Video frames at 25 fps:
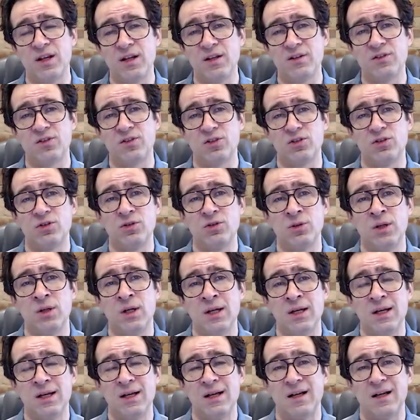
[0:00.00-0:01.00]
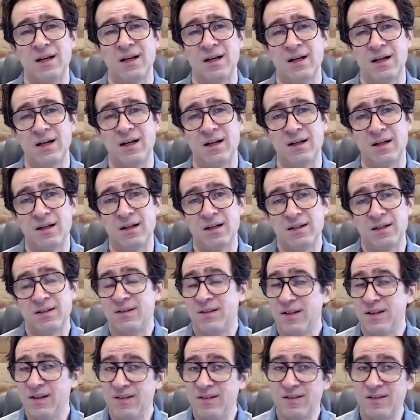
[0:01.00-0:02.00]
leading to a
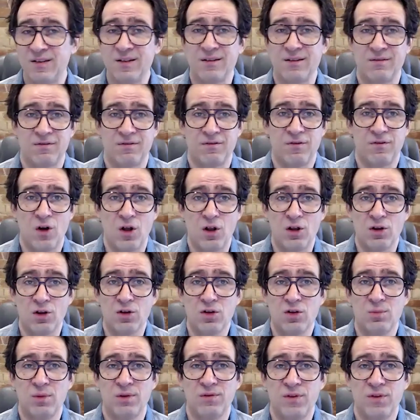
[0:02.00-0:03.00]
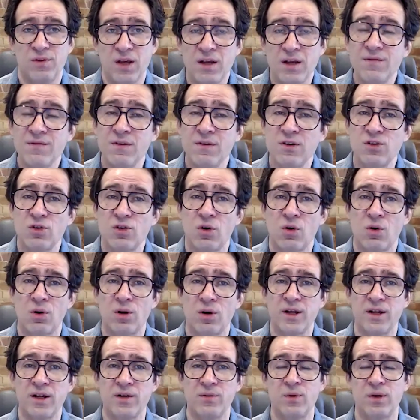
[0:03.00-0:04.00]
decent volume of
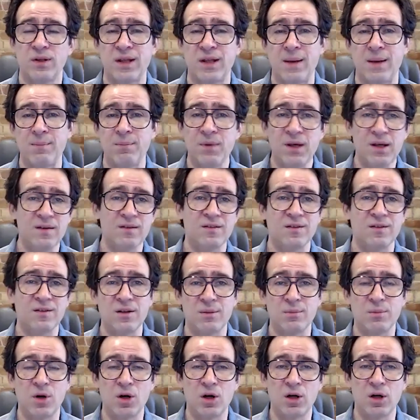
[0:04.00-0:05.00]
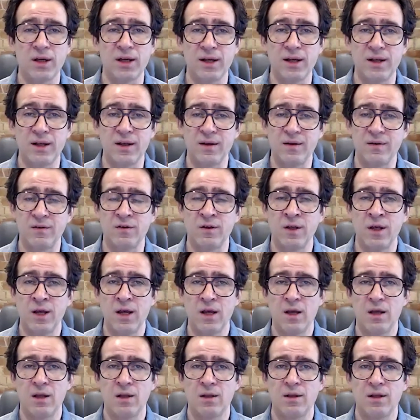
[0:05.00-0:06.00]
inventory. And what that means in the market is
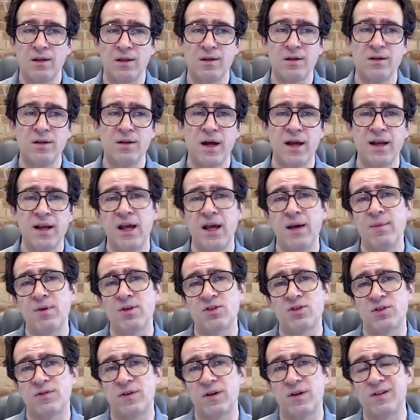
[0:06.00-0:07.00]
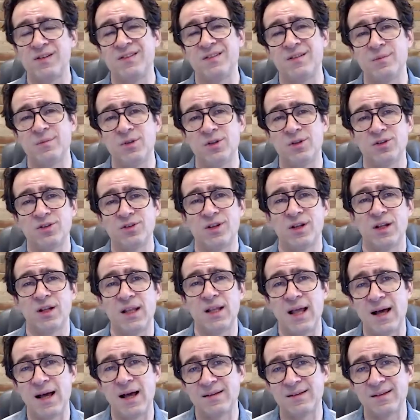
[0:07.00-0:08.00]
that the dynamics are very similar to the
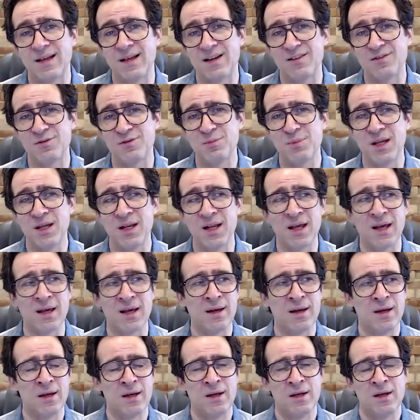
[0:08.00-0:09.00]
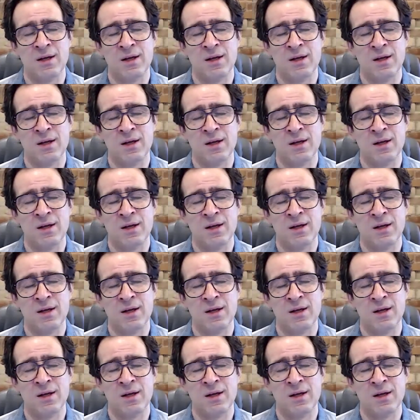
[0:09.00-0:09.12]
last half, meaning